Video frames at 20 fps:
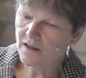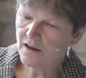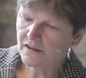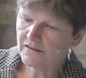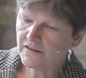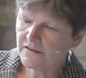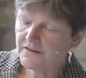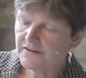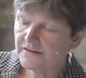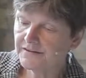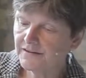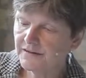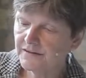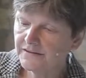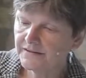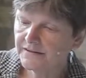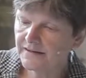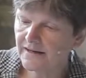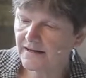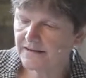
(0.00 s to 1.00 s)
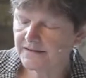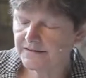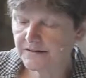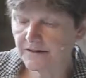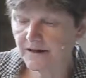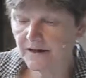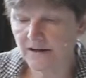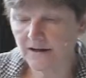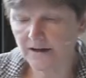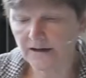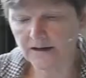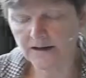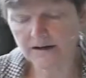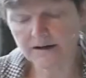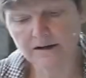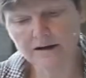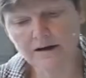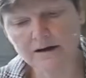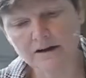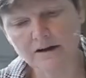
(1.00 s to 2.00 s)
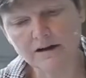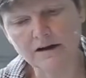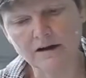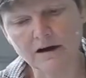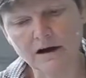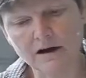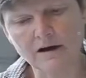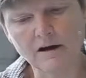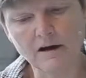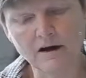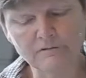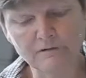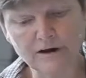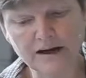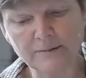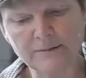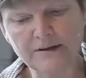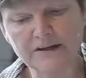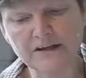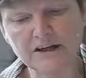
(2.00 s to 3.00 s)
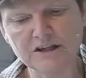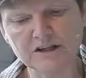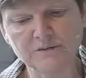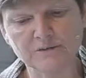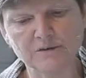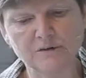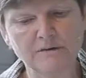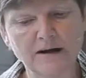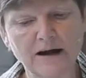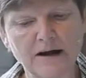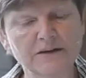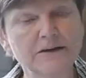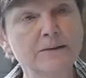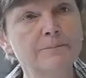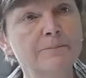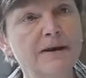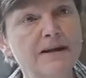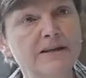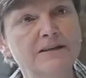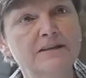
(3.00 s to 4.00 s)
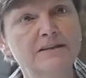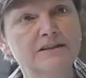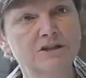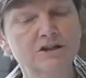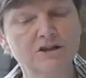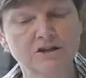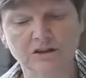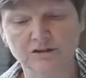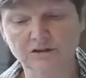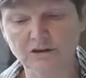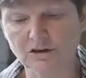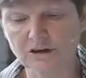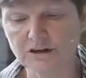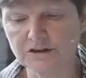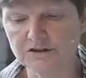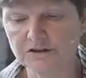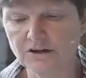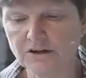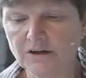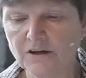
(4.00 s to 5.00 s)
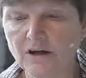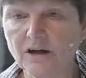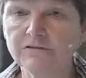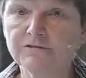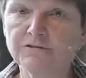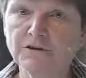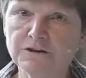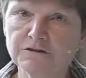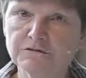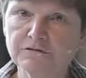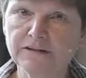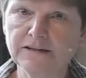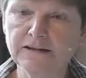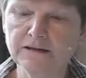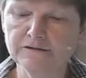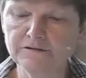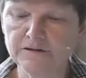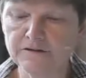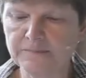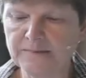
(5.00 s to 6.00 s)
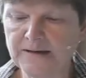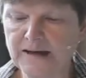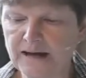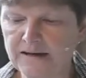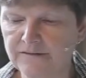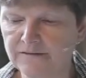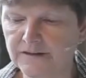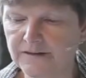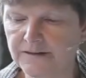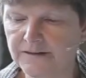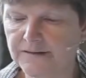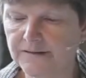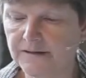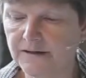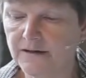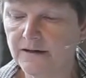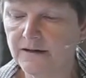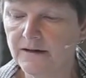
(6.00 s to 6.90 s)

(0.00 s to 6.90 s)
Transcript: And then the third set of recommendations were around embedding digital knowledge and fostering innovative behaviours.